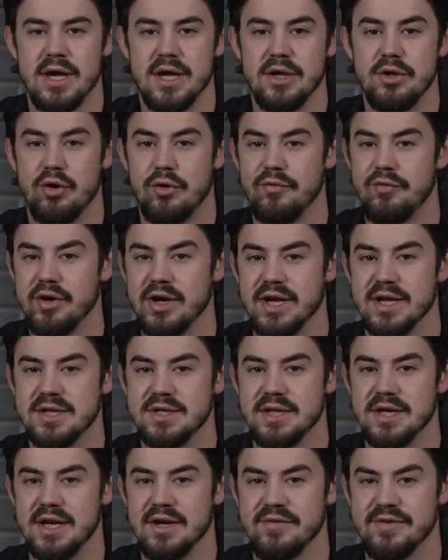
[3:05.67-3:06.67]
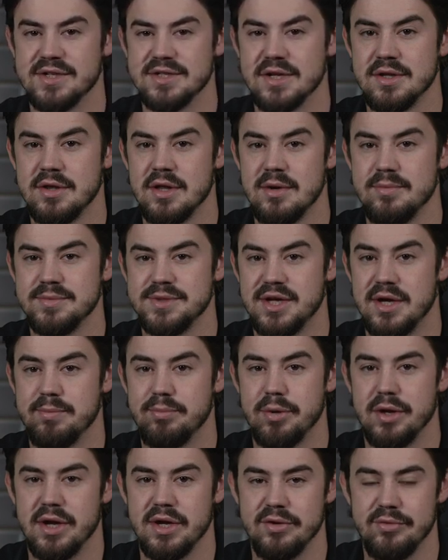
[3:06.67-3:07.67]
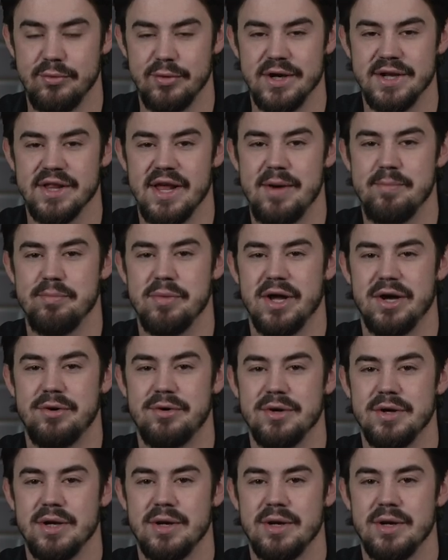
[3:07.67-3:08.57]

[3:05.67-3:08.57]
And don't forget to give us a thumbs up and ring that bell.